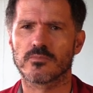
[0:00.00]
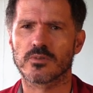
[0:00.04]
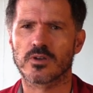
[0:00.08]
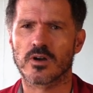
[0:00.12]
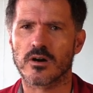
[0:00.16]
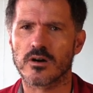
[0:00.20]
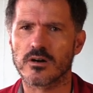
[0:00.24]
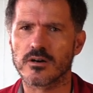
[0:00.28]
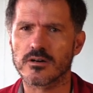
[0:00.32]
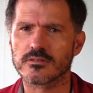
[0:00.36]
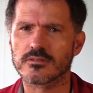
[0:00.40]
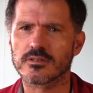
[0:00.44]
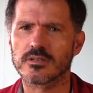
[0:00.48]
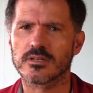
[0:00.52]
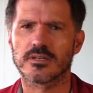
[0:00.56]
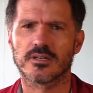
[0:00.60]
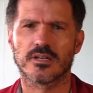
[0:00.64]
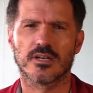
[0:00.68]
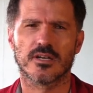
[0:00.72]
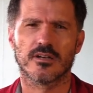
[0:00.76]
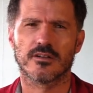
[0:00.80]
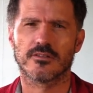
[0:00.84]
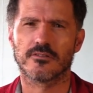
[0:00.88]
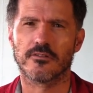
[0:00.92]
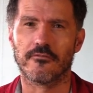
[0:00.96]
guard,
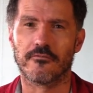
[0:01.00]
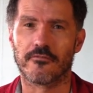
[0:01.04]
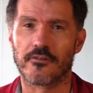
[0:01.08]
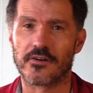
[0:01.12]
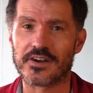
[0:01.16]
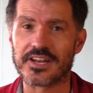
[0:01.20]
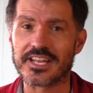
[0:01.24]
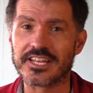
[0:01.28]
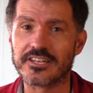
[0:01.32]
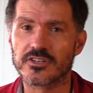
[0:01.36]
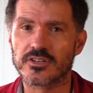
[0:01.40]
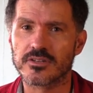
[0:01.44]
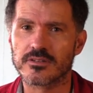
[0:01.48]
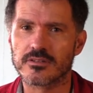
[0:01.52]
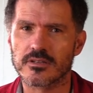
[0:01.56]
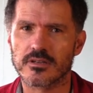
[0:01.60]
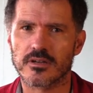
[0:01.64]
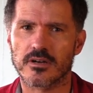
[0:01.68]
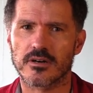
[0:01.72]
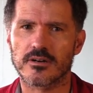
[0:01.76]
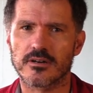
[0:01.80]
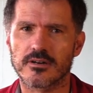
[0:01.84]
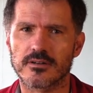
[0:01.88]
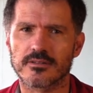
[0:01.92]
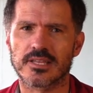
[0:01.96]
the Varangian
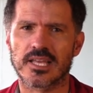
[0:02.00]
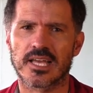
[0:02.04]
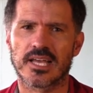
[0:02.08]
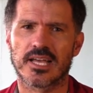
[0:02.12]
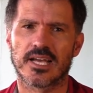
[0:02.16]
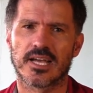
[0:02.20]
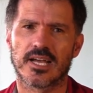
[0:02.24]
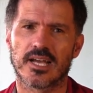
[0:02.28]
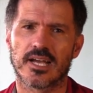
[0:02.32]
guard.